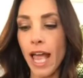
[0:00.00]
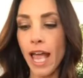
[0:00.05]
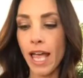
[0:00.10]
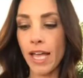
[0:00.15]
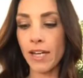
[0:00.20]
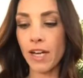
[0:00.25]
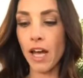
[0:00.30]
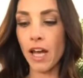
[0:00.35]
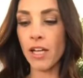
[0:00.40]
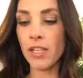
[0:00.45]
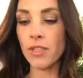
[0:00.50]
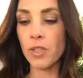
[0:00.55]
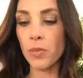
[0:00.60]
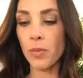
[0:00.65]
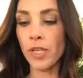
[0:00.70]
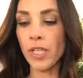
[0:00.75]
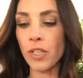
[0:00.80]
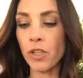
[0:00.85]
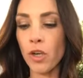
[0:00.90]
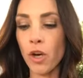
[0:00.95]
And
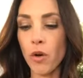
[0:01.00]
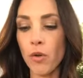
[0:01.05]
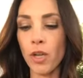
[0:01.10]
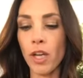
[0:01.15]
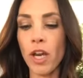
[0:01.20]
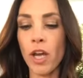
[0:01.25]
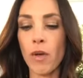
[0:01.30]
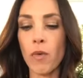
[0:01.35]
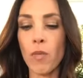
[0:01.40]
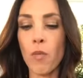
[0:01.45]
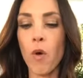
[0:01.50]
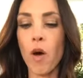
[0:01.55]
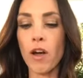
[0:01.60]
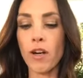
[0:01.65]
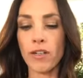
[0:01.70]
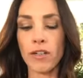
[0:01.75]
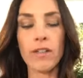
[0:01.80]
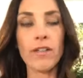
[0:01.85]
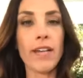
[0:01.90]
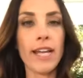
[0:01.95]
unsweetened coconut
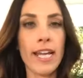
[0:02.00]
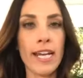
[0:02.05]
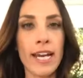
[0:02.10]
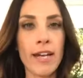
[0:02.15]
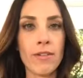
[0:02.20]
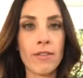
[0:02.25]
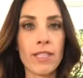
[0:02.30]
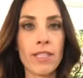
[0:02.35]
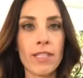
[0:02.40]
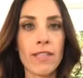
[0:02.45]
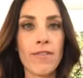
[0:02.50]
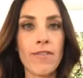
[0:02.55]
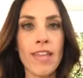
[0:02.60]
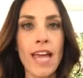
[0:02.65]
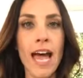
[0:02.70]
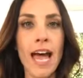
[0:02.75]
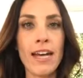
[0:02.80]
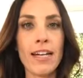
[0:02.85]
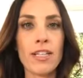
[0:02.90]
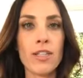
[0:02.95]
water, eight ounces of
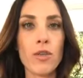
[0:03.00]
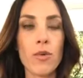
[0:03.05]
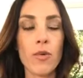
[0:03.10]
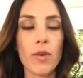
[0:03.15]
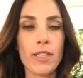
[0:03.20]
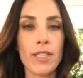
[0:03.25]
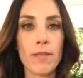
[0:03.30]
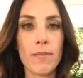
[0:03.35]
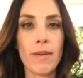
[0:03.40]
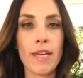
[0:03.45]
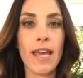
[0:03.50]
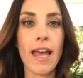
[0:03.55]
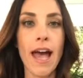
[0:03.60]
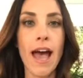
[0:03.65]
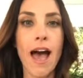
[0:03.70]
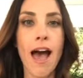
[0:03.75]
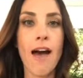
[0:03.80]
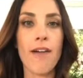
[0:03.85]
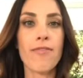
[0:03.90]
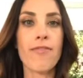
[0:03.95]
that, is going to be
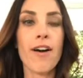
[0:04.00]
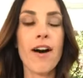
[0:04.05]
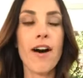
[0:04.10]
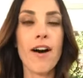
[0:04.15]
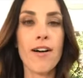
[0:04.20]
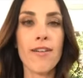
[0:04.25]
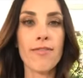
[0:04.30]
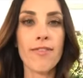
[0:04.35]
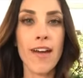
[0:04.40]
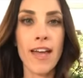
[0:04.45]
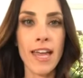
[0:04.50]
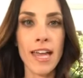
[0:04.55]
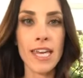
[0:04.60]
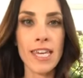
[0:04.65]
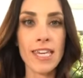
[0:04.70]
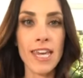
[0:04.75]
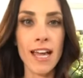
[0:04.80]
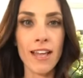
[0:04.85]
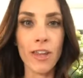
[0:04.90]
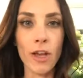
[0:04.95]
half of a
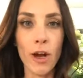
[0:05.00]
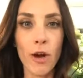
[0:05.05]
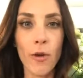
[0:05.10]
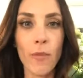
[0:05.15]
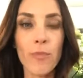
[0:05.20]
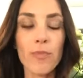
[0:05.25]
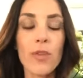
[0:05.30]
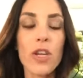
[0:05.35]
yellow.